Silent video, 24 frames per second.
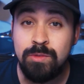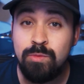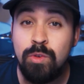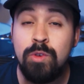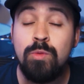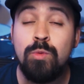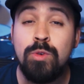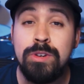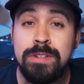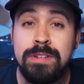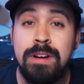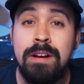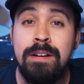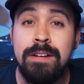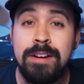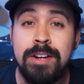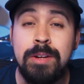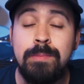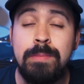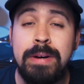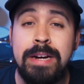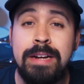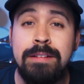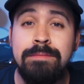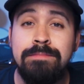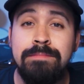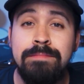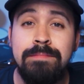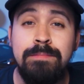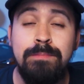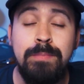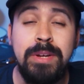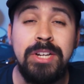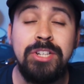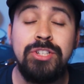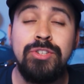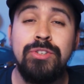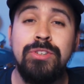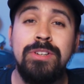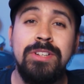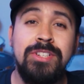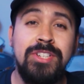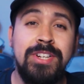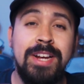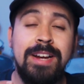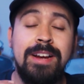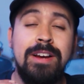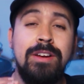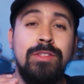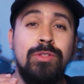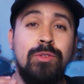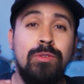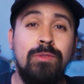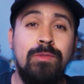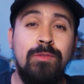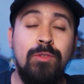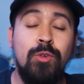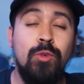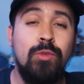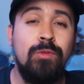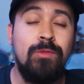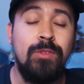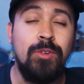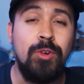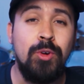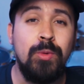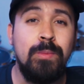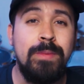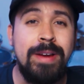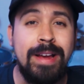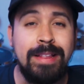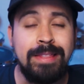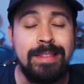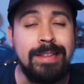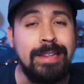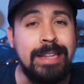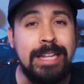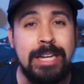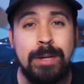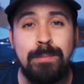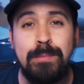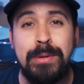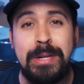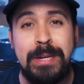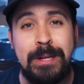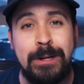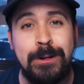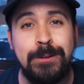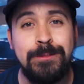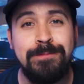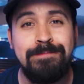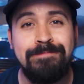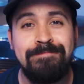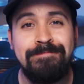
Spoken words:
of what we're talking about, make sure to check out the full film at the link below.